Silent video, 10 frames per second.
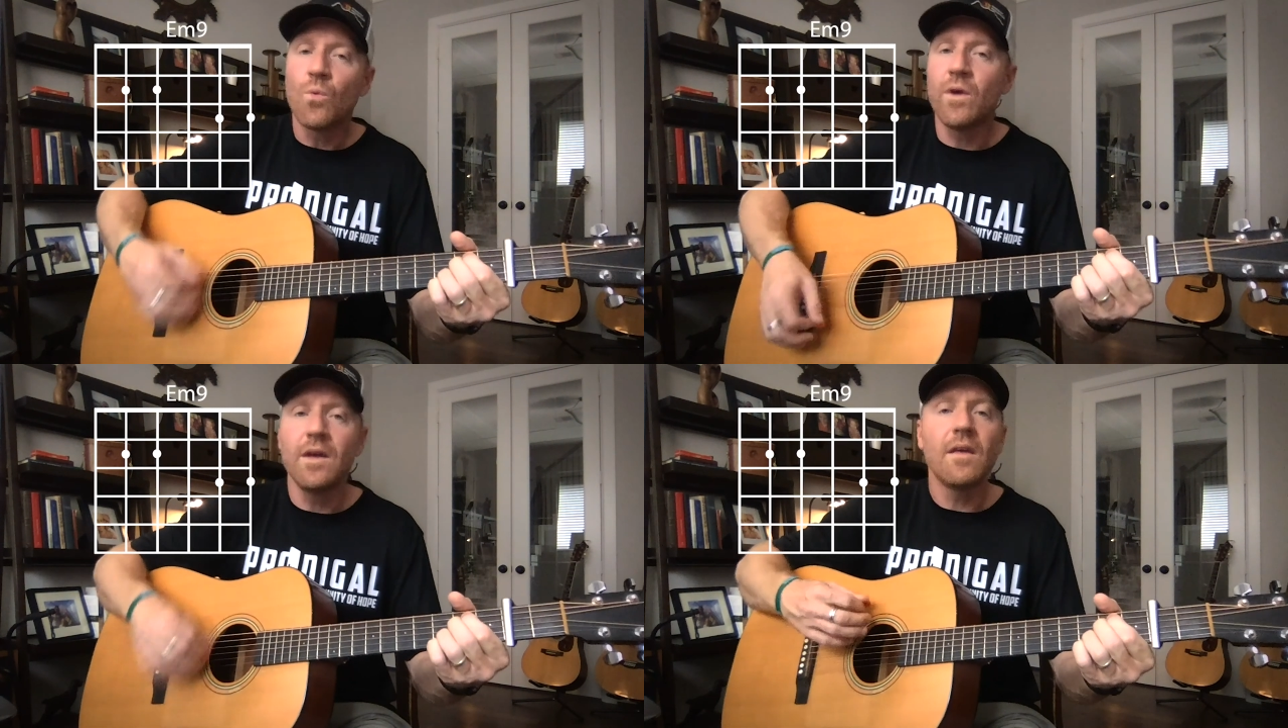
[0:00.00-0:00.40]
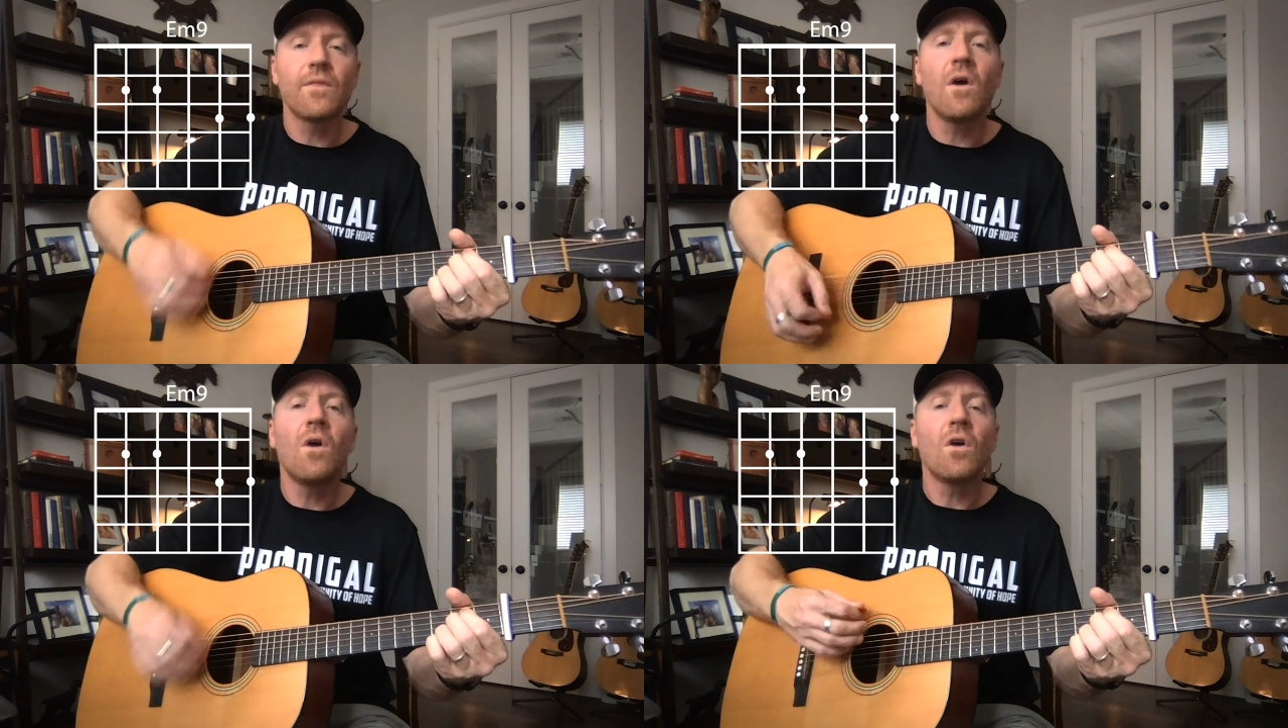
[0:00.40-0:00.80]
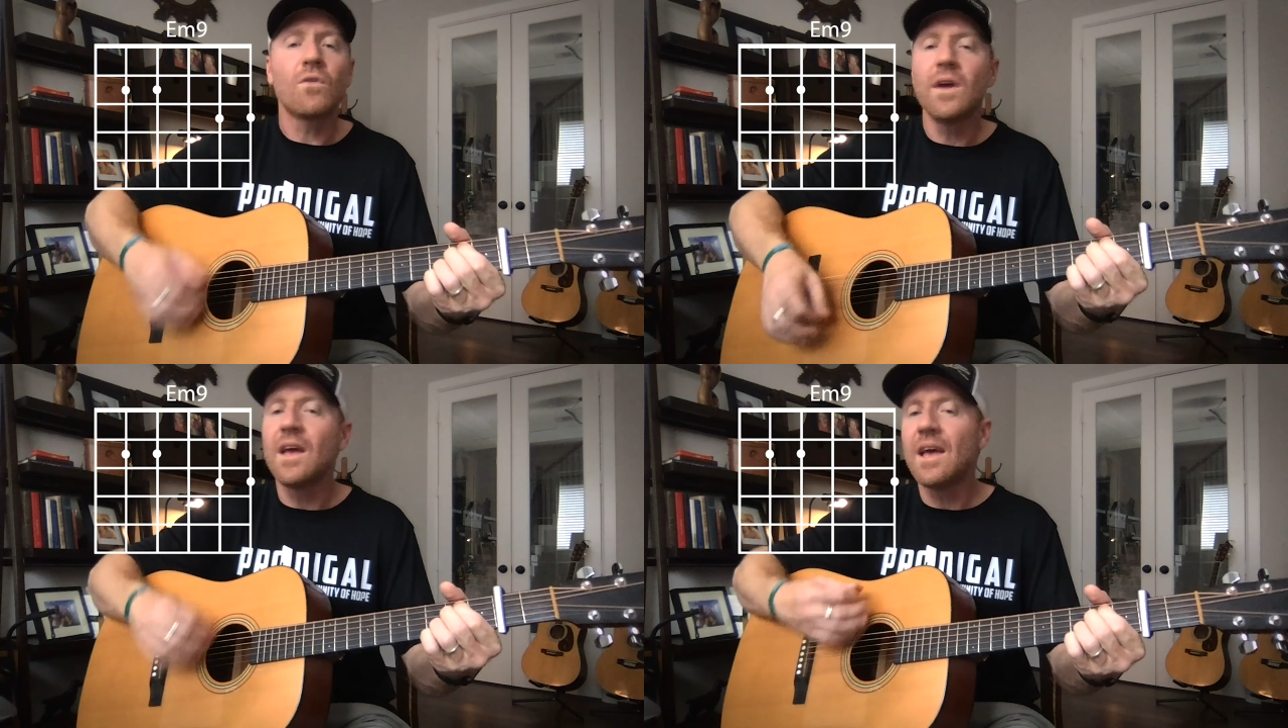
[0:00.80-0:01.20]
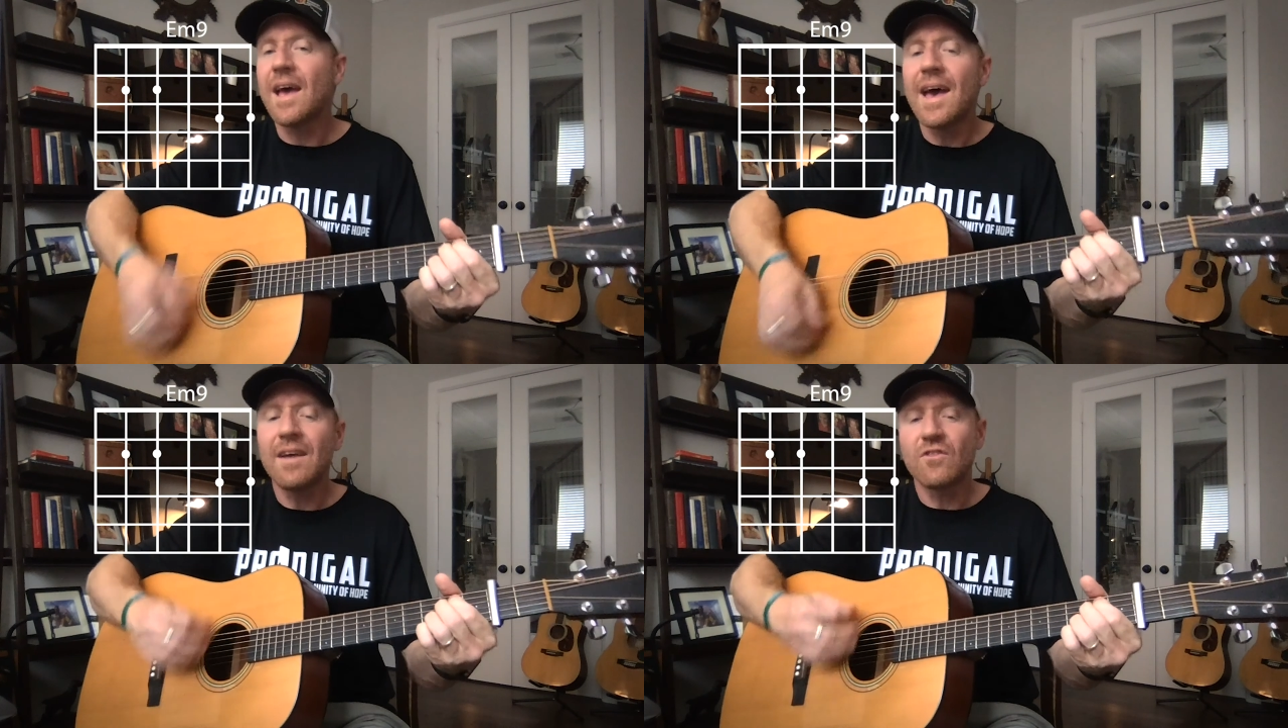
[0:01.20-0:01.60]
With all
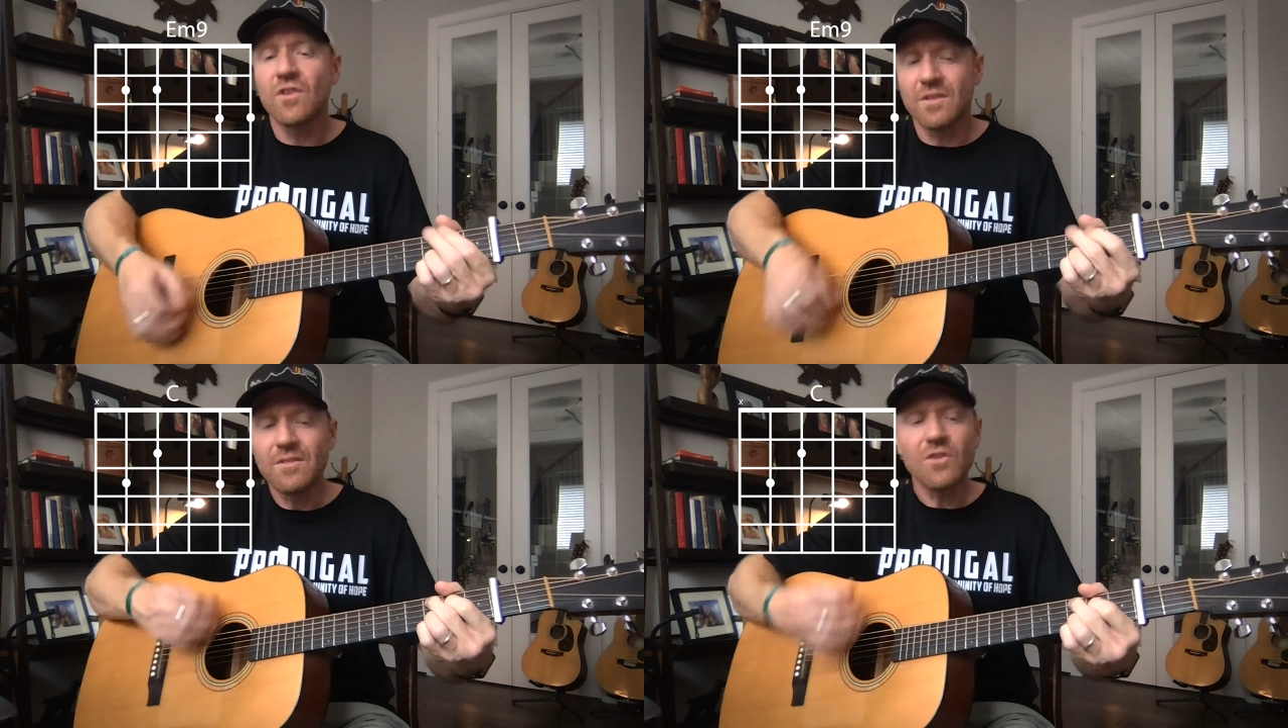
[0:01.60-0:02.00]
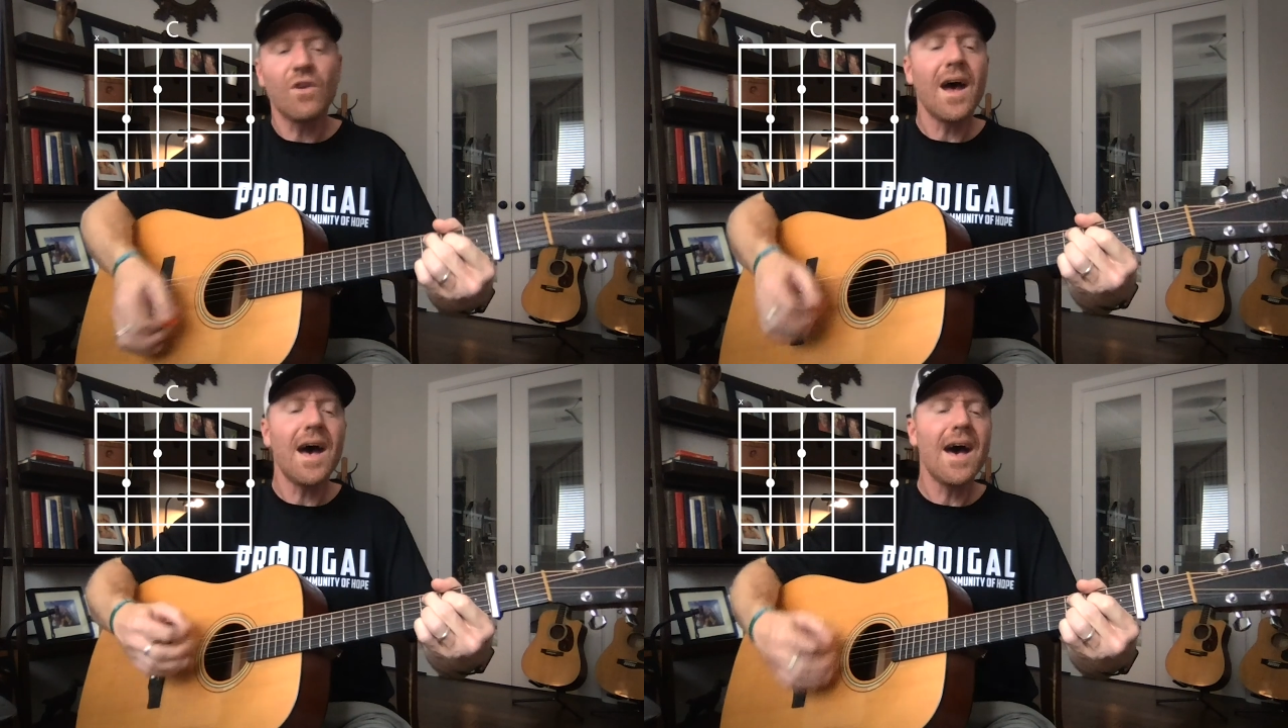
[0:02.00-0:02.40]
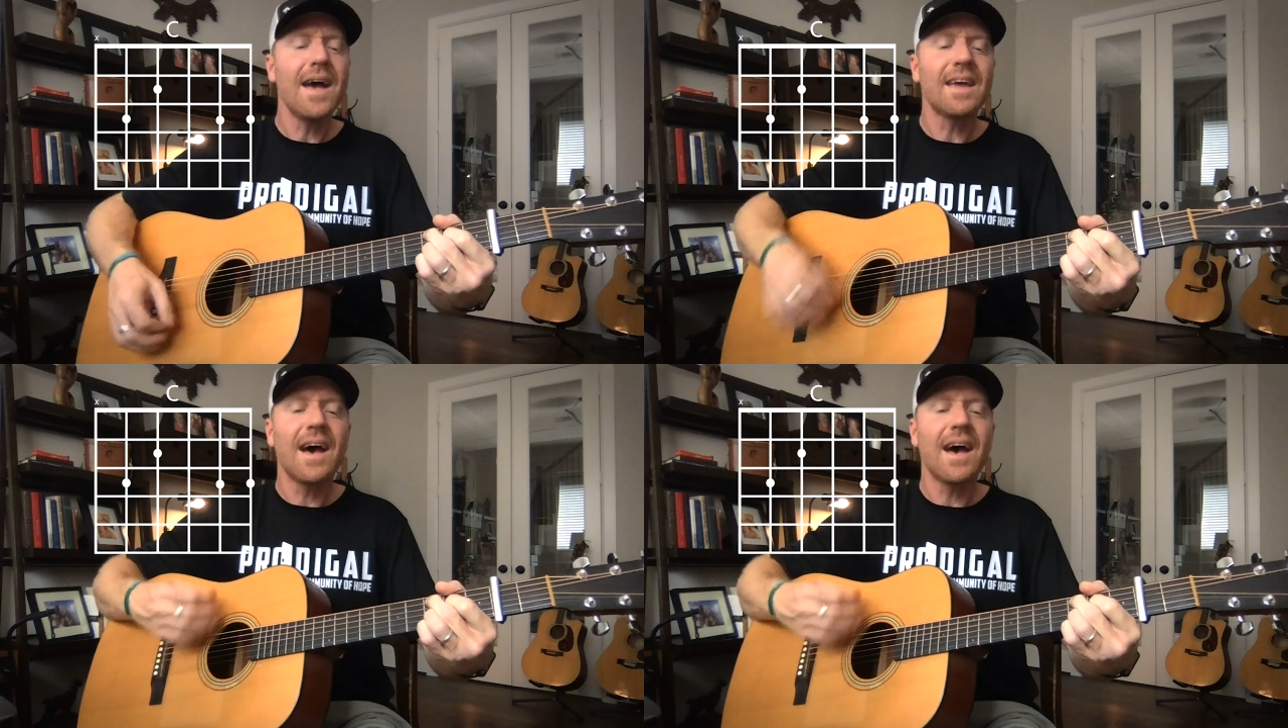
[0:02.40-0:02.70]
creation cry,